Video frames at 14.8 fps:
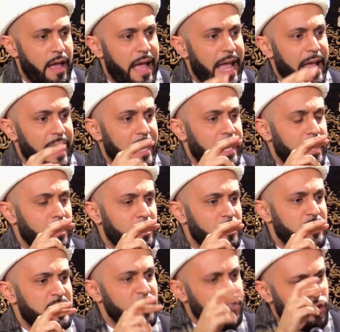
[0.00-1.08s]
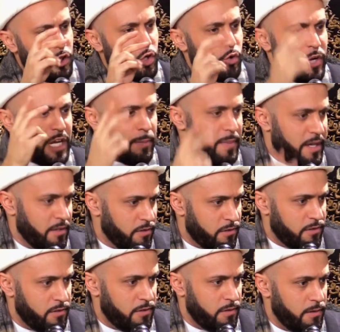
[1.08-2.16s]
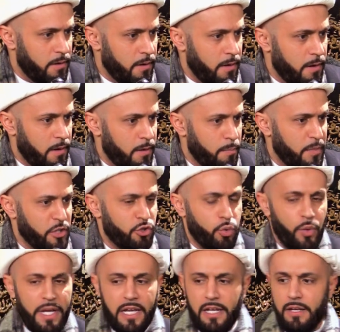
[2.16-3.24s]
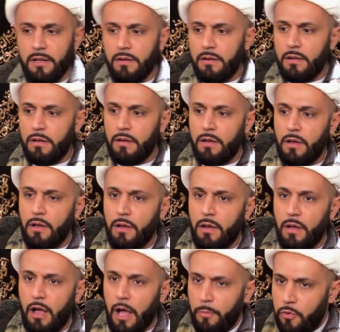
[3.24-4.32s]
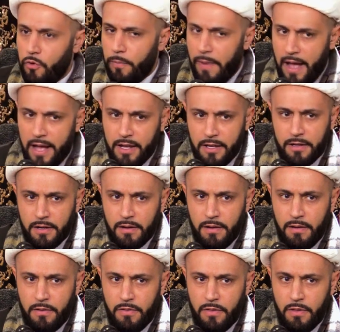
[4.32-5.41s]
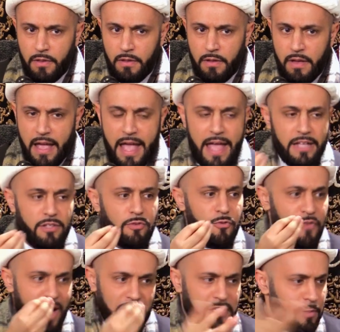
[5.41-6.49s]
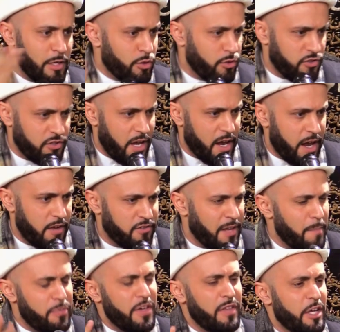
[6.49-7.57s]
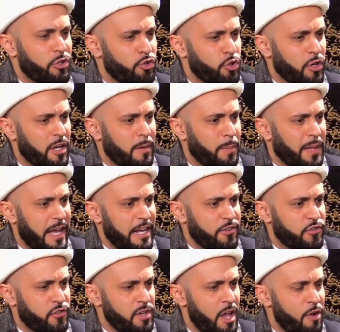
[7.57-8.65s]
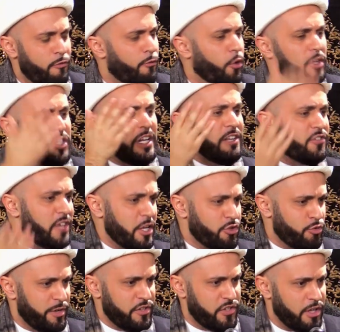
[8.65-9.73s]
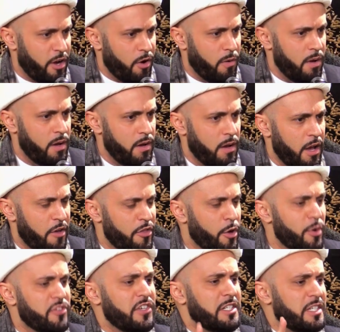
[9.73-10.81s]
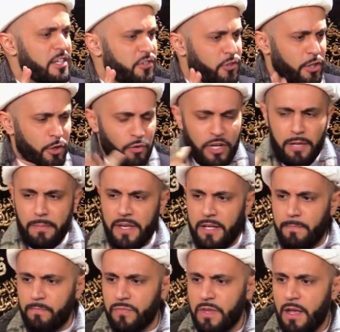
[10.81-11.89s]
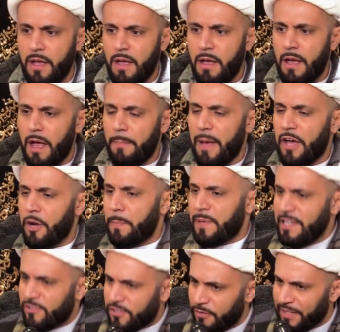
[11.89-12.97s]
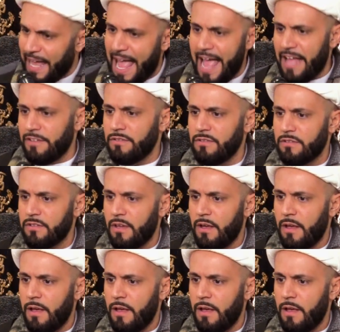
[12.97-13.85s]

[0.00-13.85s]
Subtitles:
a disagreement between Abu Bakr and Fatima al-Zahra, something that took place 14 centuries ago. There was a disagreement about a piece of land